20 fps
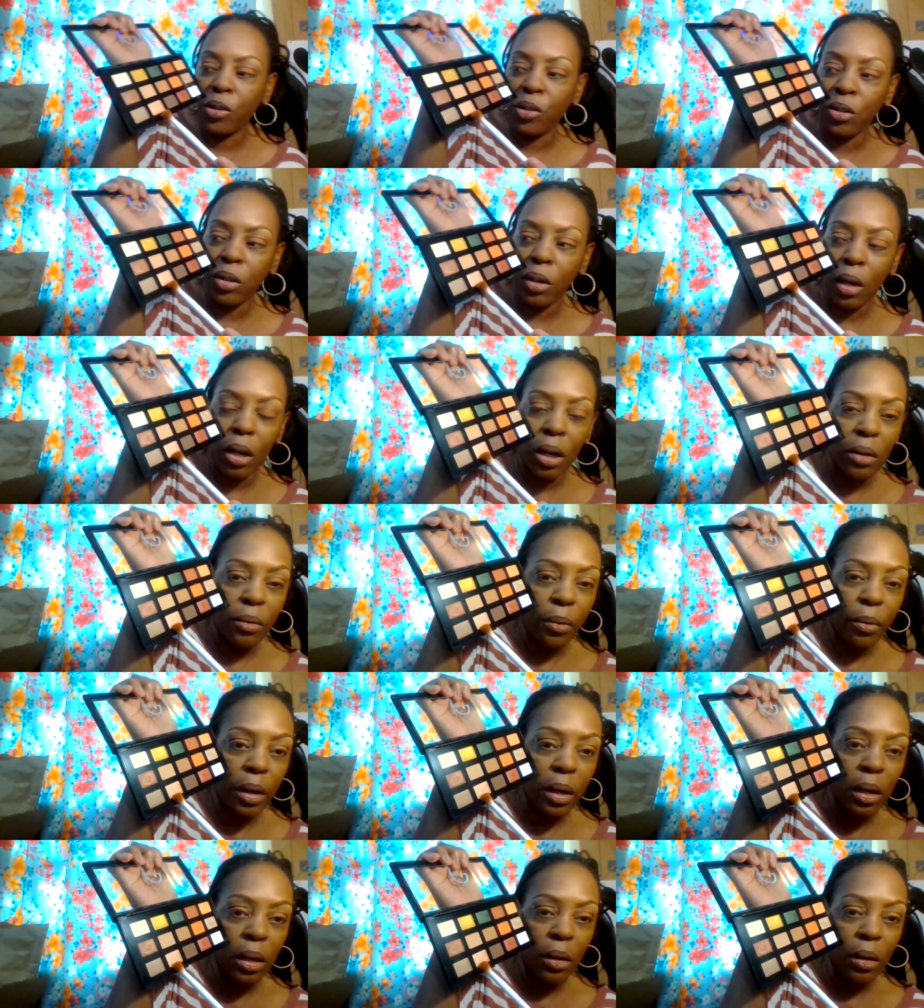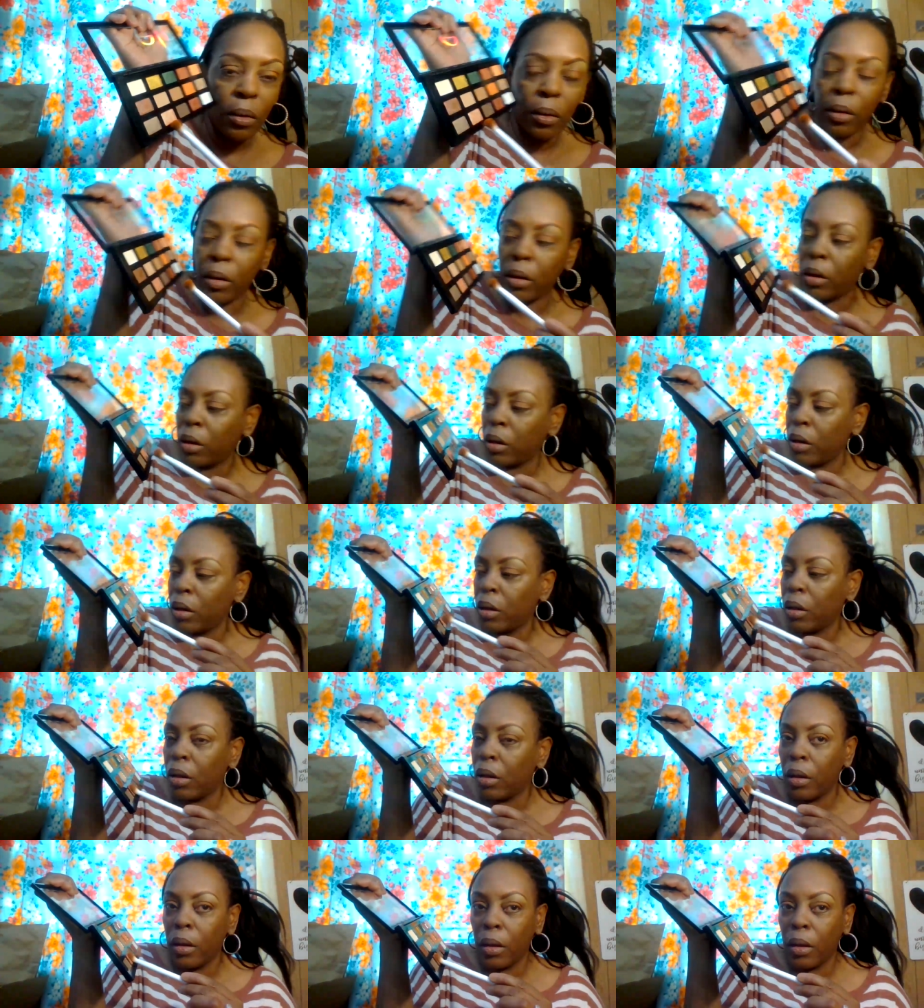shade right here
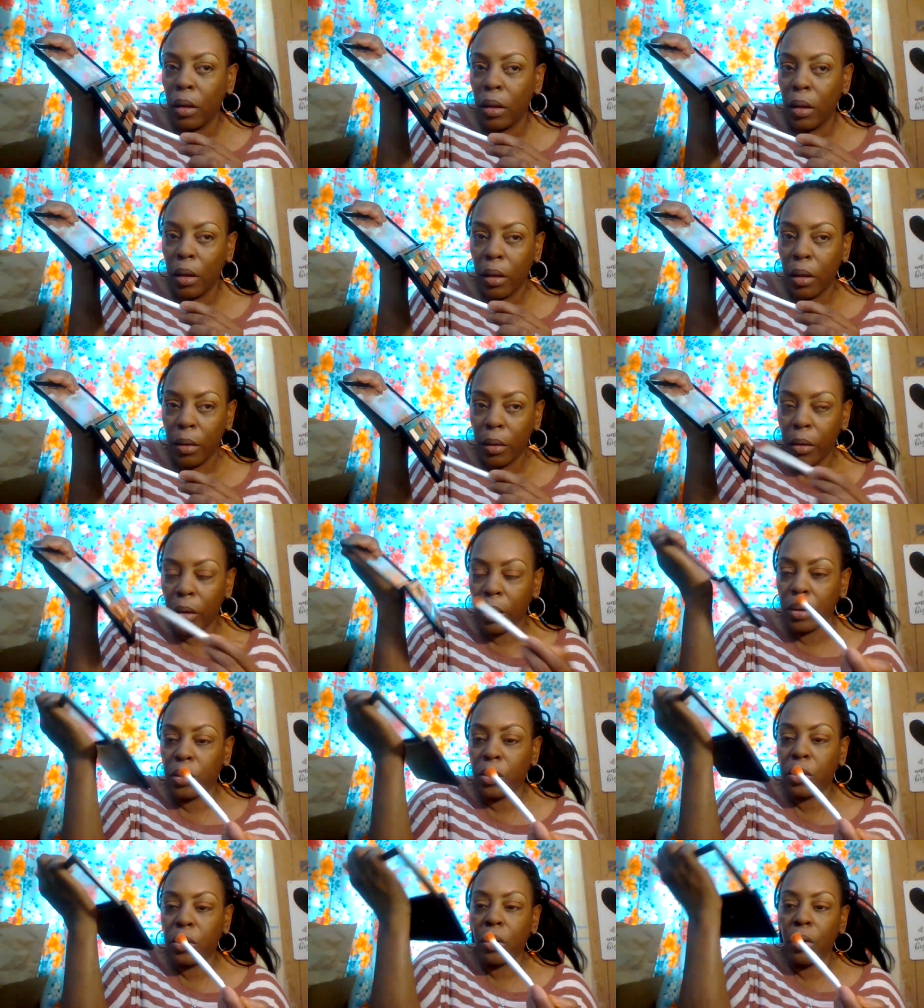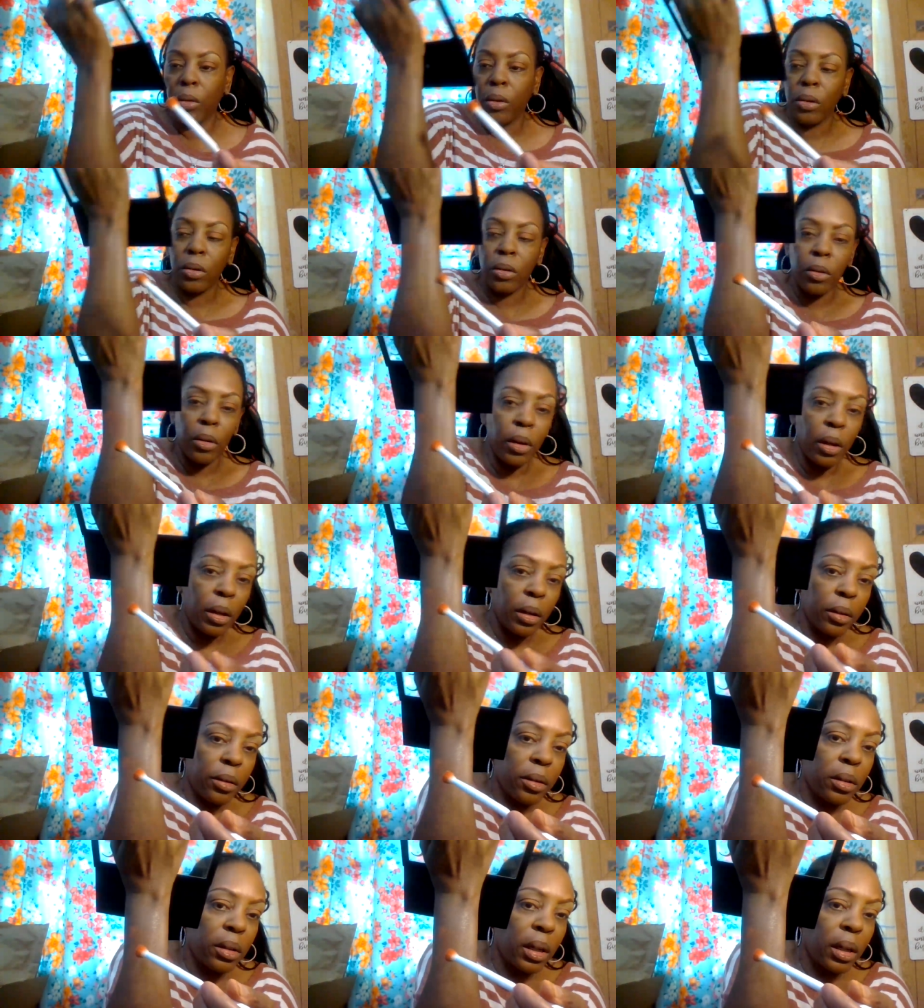I'm going to show you so you
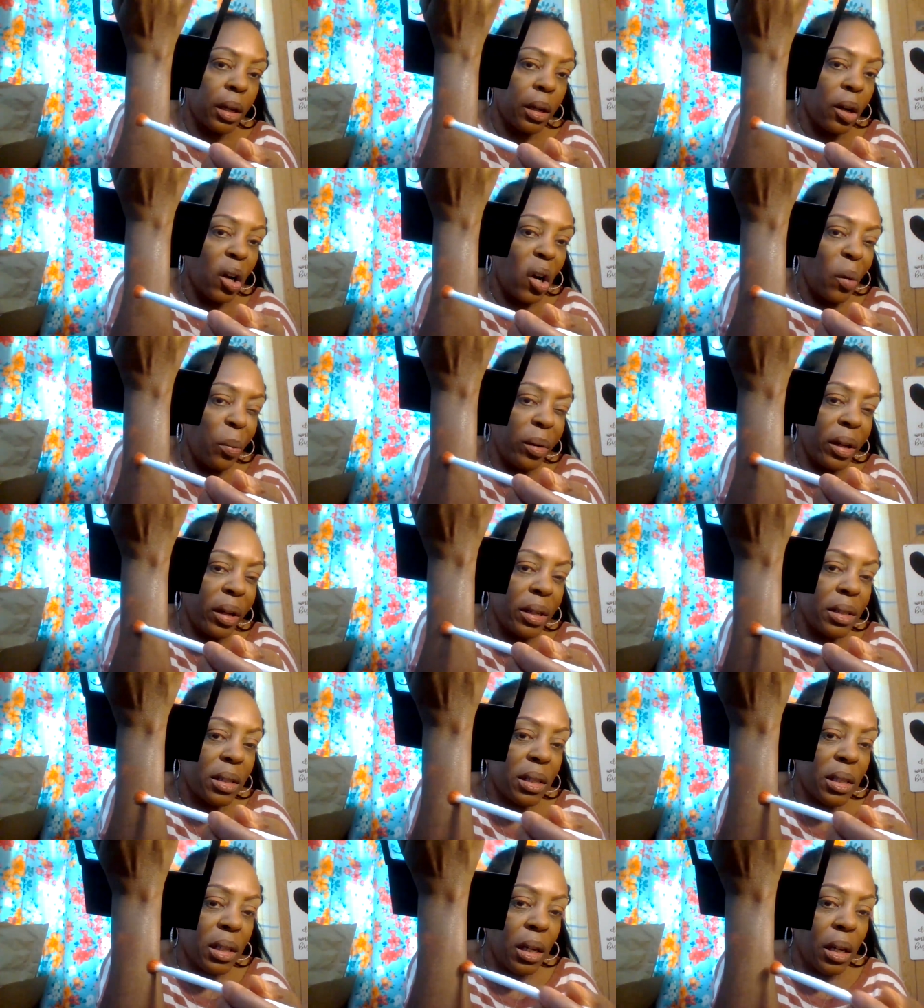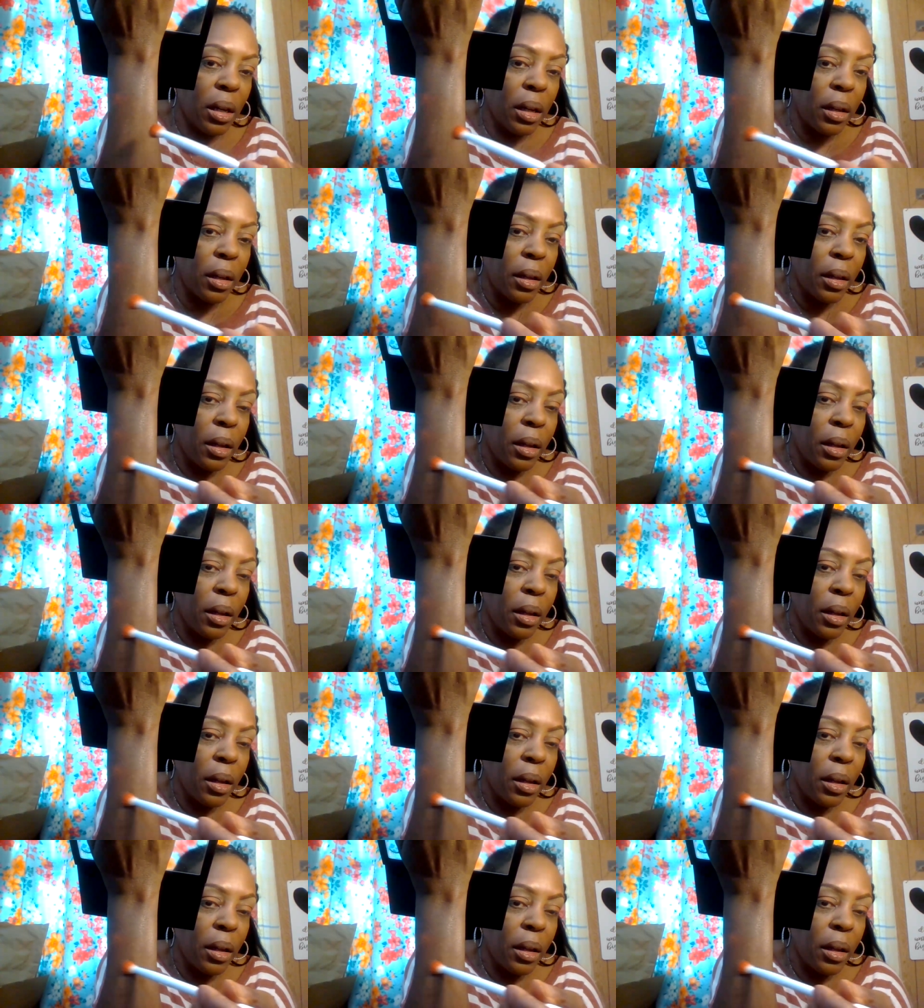can see hope you can see it